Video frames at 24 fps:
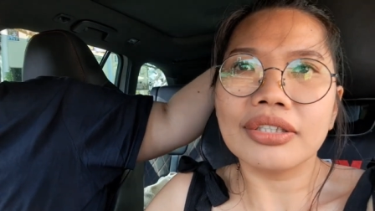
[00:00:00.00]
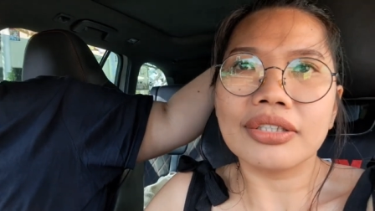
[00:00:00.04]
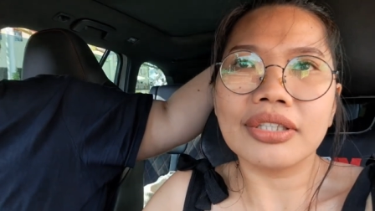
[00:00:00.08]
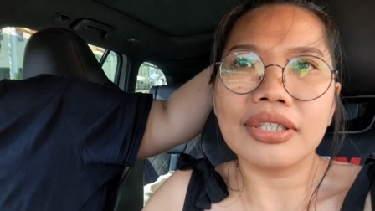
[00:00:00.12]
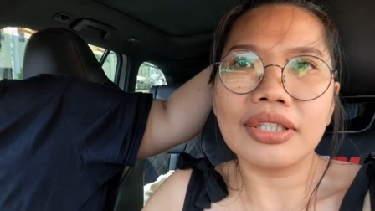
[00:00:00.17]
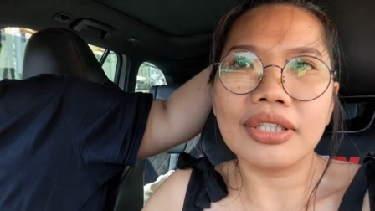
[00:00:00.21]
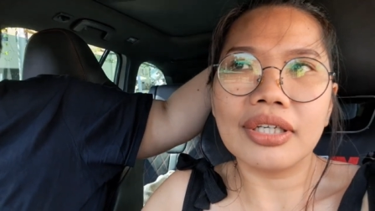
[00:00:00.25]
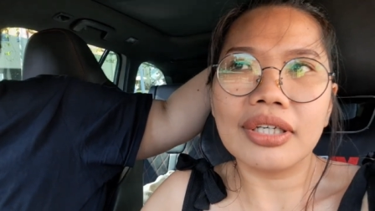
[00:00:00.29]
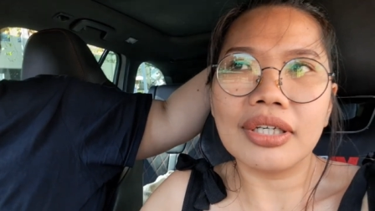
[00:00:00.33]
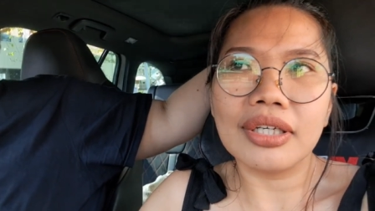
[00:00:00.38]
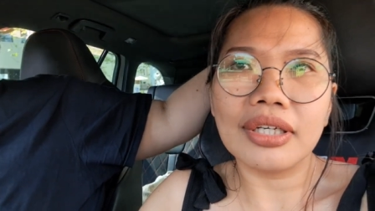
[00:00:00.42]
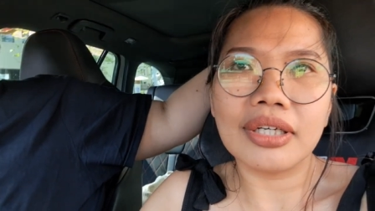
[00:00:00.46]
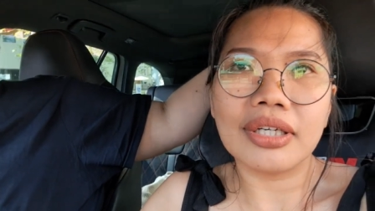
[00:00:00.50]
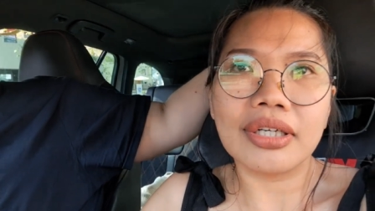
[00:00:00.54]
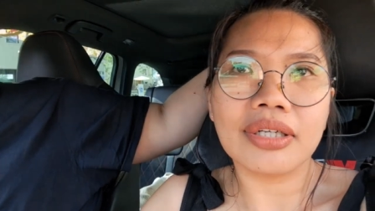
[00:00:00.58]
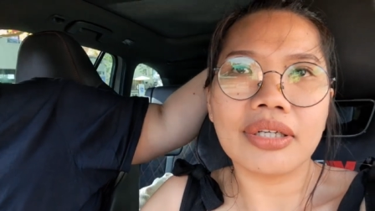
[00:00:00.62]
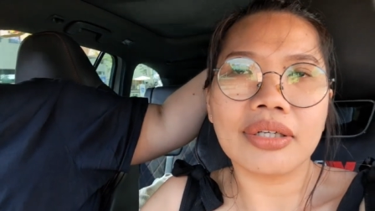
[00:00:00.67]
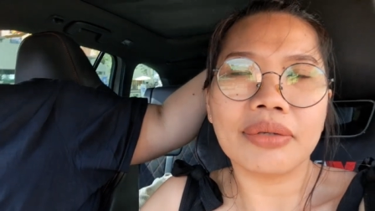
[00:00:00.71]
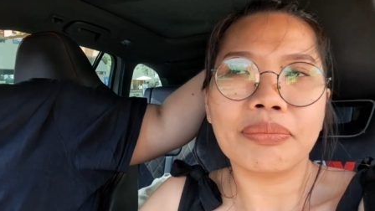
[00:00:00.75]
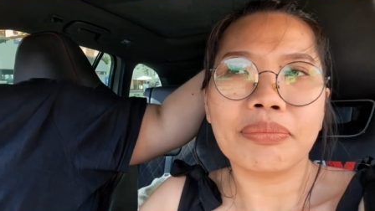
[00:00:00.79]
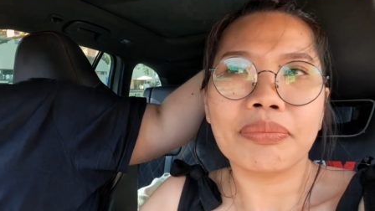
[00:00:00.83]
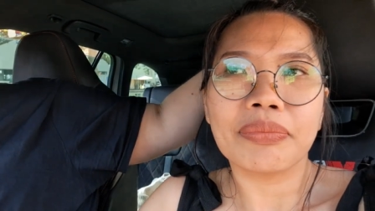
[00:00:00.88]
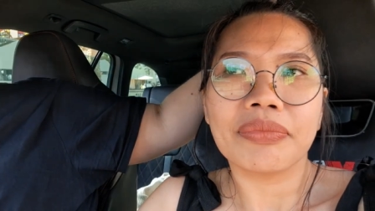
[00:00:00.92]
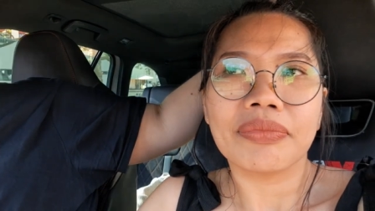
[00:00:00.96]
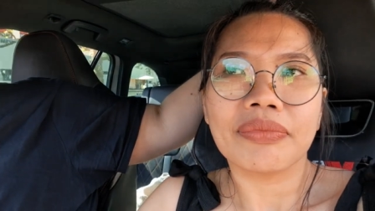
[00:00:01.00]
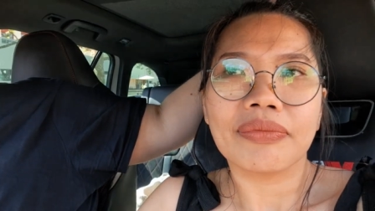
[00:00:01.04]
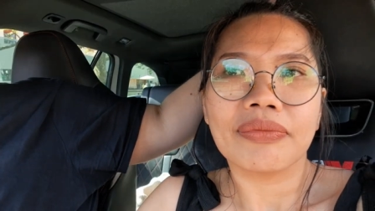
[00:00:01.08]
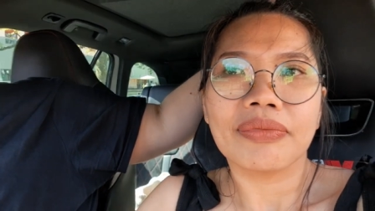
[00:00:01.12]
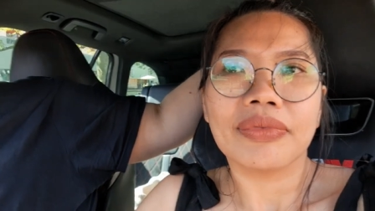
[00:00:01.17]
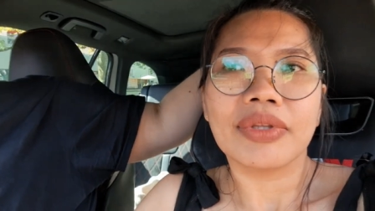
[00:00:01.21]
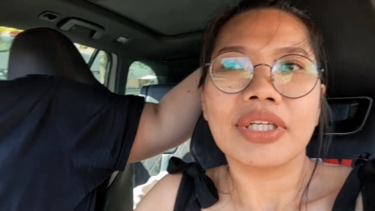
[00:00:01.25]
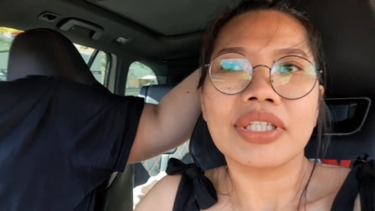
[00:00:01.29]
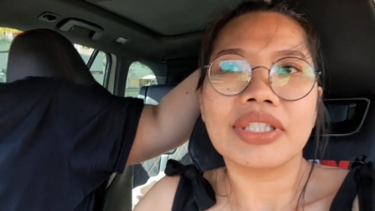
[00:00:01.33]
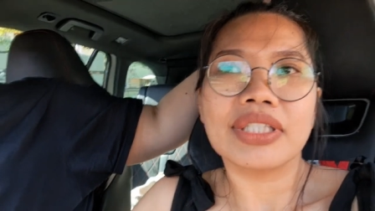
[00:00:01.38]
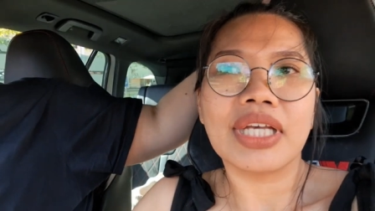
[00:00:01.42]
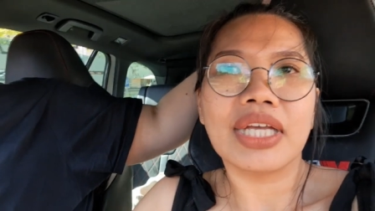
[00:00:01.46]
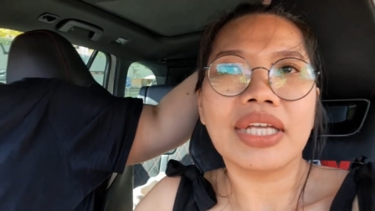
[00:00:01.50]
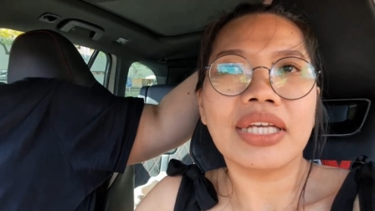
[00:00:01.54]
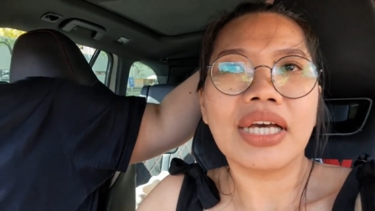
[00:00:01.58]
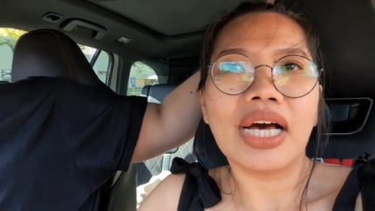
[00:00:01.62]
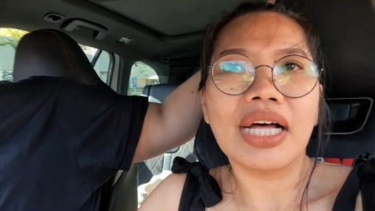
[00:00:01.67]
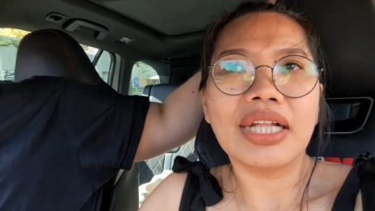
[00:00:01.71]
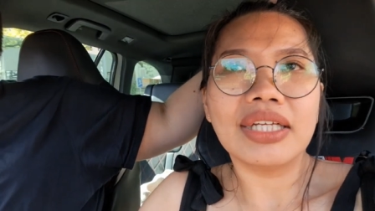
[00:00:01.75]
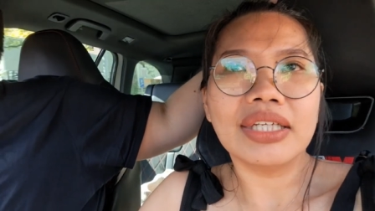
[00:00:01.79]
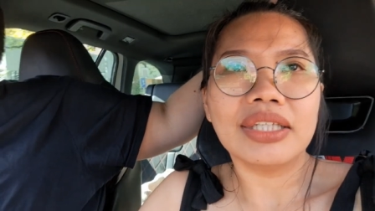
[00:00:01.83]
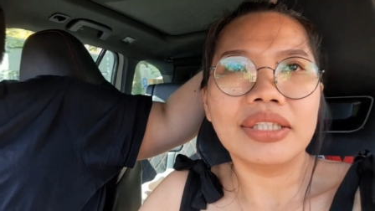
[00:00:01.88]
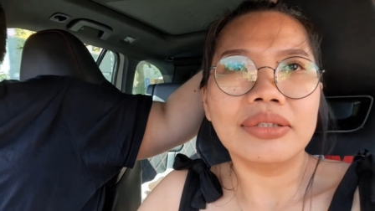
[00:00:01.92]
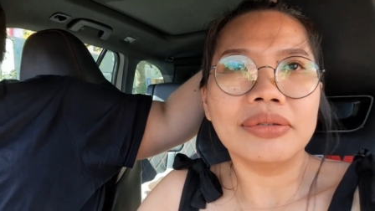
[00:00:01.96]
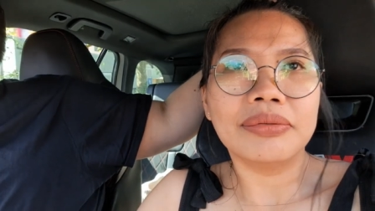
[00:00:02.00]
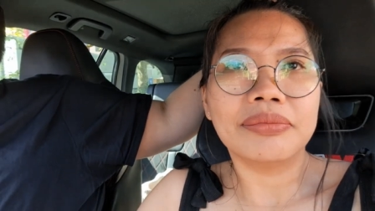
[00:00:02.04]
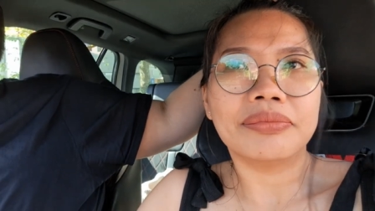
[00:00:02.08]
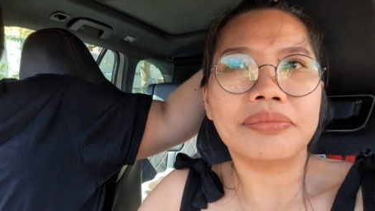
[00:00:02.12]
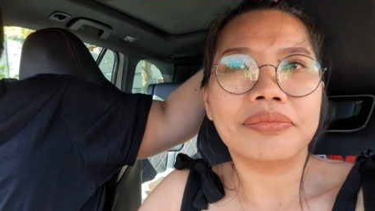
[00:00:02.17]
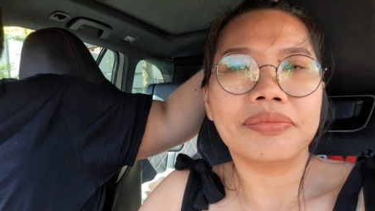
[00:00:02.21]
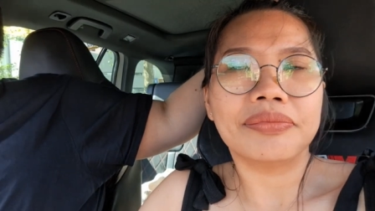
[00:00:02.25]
to around about St. Gallen? three three